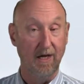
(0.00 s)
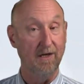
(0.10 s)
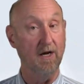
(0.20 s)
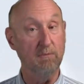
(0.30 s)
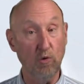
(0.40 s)

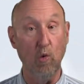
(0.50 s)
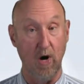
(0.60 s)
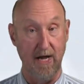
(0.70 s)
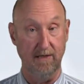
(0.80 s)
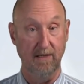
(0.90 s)
Number
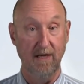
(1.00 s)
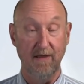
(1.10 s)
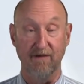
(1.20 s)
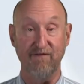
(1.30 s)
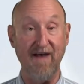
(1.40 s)
one,
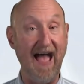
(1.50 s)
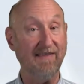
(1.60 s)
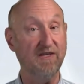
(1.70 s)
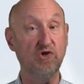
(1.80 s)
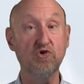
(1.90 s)
the fact
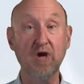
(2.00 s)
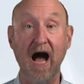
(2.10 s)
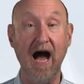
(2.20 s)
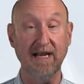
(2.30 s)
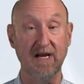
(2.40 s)
that you
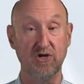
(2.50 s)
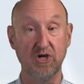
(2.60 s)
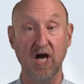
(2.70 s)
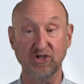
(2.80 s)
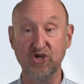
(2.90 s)
got here
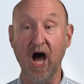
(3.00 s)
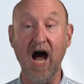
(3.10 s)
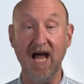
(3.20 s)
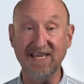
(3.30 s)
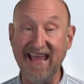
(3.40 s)
does
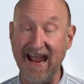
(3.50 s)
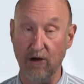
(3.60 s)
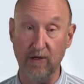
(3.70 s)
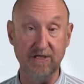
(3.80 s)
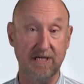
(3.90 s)
not
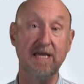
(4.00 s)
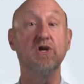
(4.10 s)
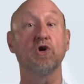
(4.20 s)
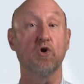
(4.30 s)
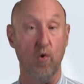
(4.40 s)
guarantee
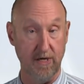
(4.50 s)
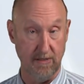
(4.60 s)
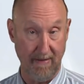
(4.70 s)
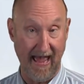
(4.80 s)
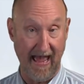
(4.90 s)
you're going
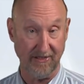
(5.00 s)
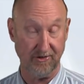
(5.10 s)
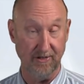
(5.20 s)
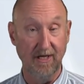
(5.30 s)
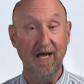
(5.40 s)
to
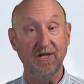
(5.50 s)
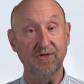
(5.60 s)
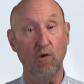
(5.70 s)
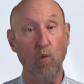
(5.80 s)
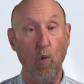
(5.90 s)
pass.
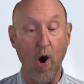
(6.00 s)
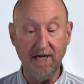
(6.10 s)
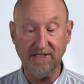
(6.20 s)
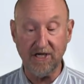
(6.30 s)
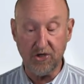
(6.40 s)
So what
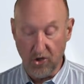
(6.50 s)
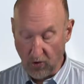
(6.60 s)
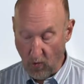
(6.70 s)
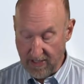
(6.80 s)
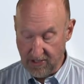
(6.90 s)
is it you're
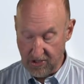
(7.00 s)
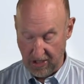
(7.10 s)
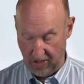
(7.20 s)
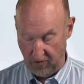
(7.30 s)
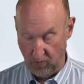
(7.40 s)
going to
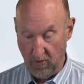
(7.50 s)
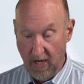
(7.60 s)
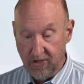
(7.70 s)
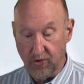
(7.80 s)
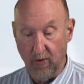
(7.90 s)
do
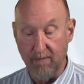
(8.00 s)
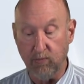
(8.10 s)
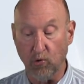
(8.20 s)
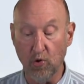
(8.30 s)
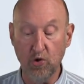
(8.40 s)
to
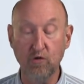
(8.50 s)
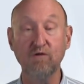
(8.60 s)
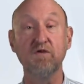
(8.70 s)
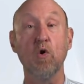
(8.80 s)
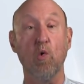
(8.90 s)

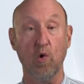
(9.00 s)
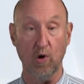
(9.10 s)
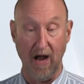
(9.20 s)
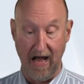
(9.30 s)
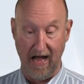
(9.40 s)
improve
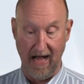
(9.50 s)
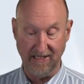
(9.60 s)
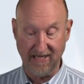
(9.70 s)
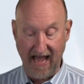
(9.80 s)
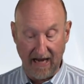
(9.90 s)
your
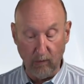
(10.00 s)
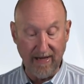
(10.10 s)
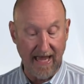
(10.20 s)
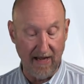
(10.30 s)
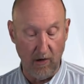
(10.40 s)
odds? How do we
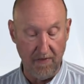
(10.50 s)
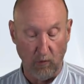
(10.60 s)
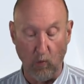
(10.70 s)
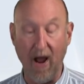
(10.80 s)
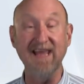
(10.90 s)
get on the
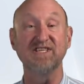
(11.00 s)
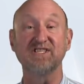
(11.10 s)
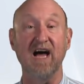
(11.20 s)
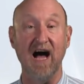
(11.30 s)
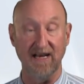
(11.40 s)
right
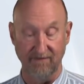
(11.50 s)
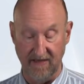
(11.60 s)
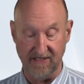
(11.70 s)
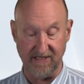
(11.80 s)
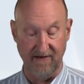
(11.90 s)
side of
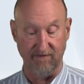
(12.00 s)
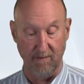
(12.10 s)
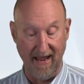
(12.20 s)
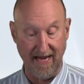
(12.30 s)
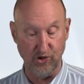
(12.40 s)
this
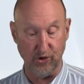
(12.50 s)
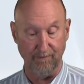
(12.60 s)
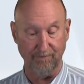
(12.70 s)
information?